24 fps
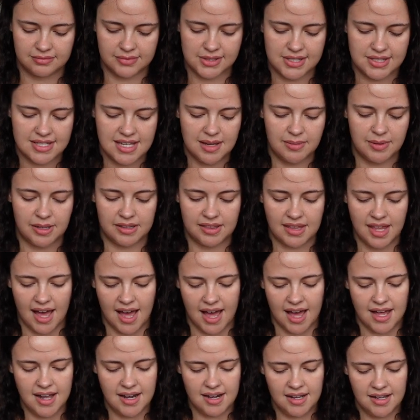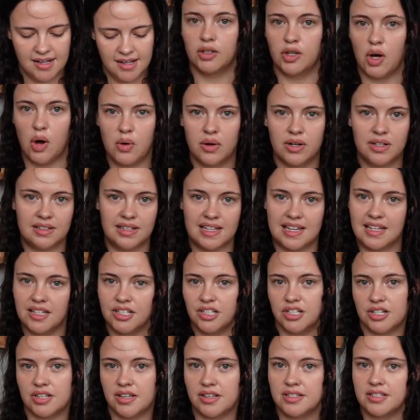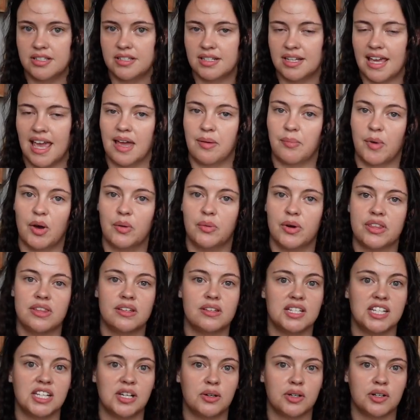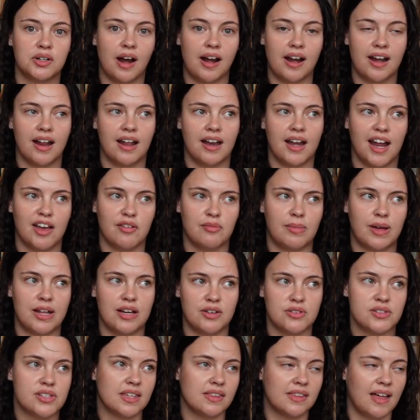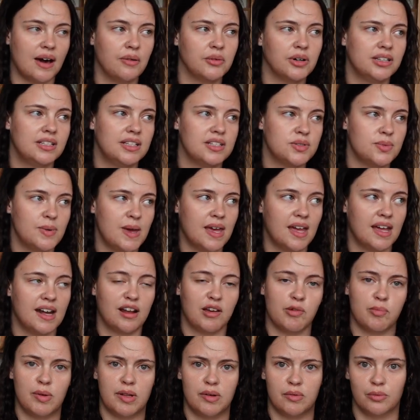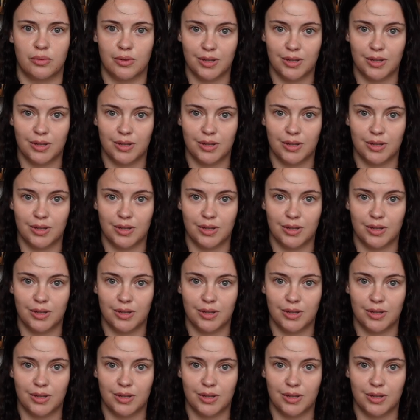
we'll see about that. Caudalie just came out with a deodorant and I've been using that one this week and I've been